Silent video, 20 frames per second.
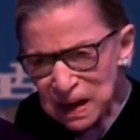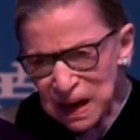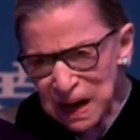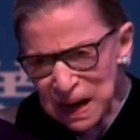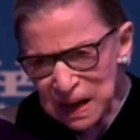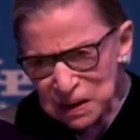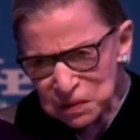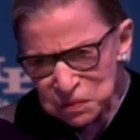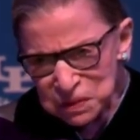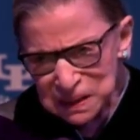
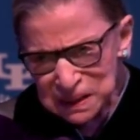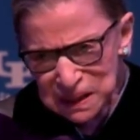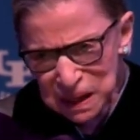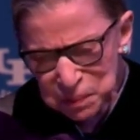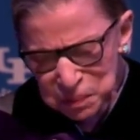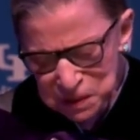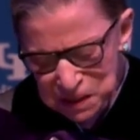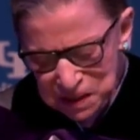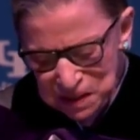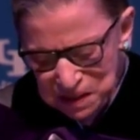At a
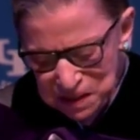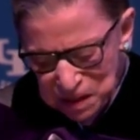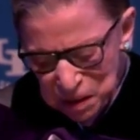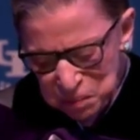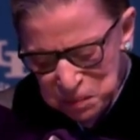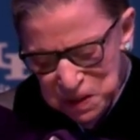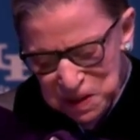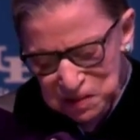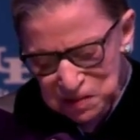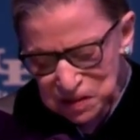reception
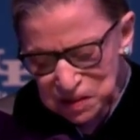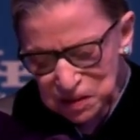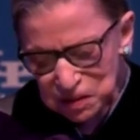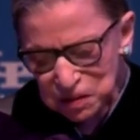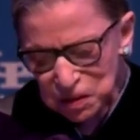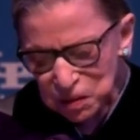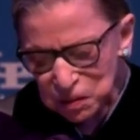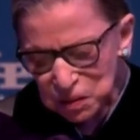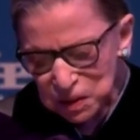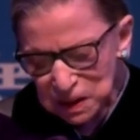some years
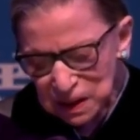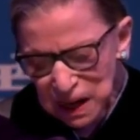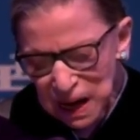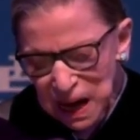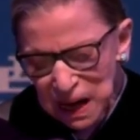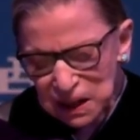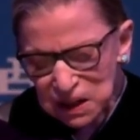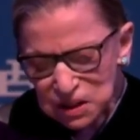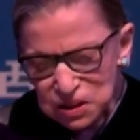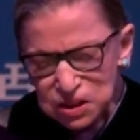ago, a
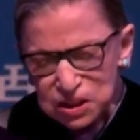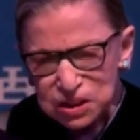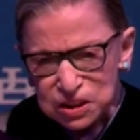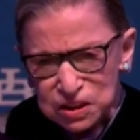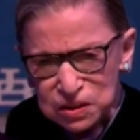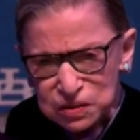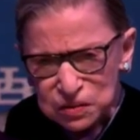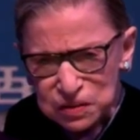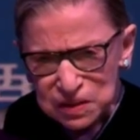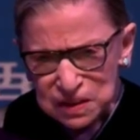college
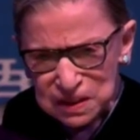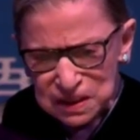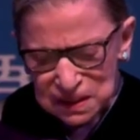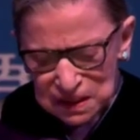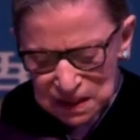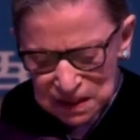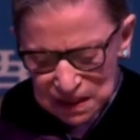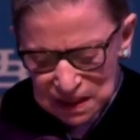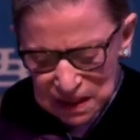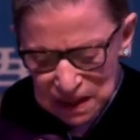student
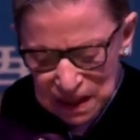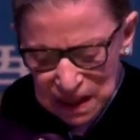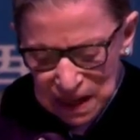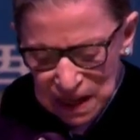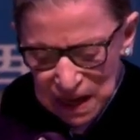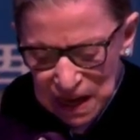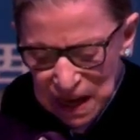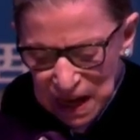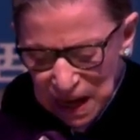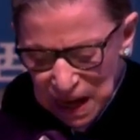
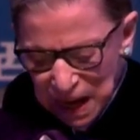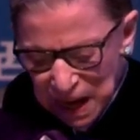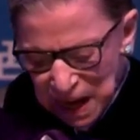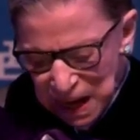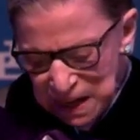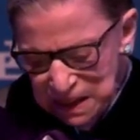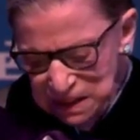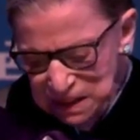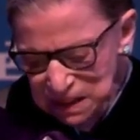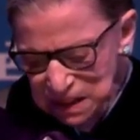
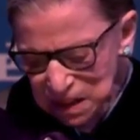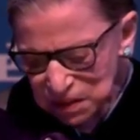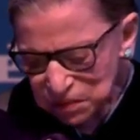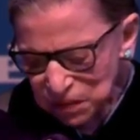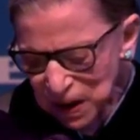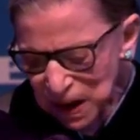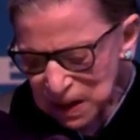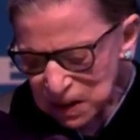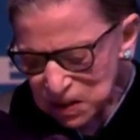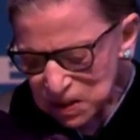asked if
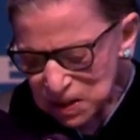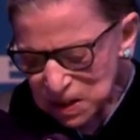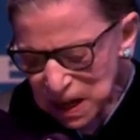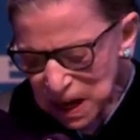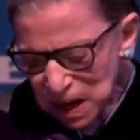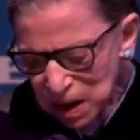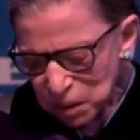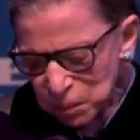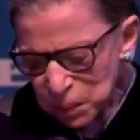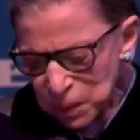I could
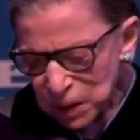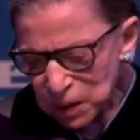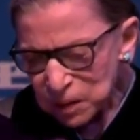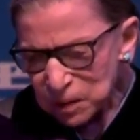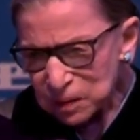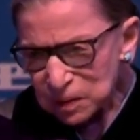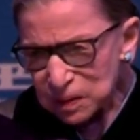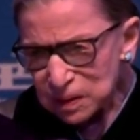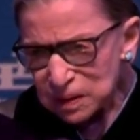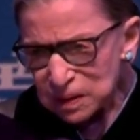help
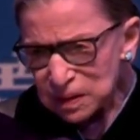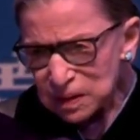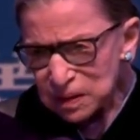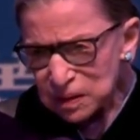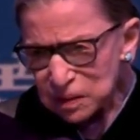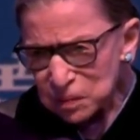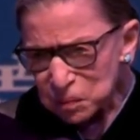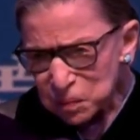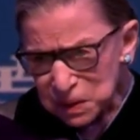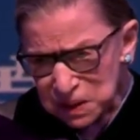her
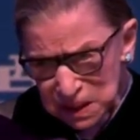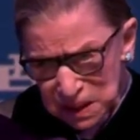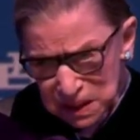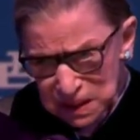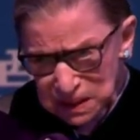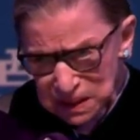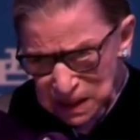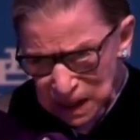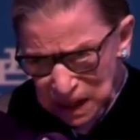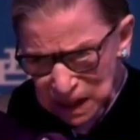with an
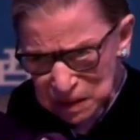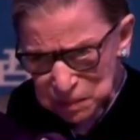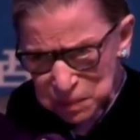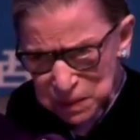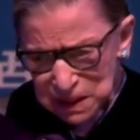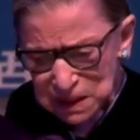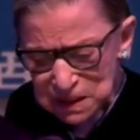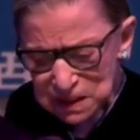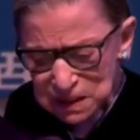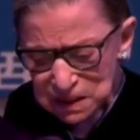
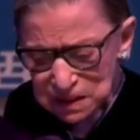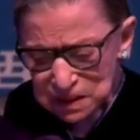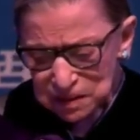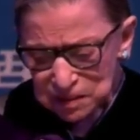assignment.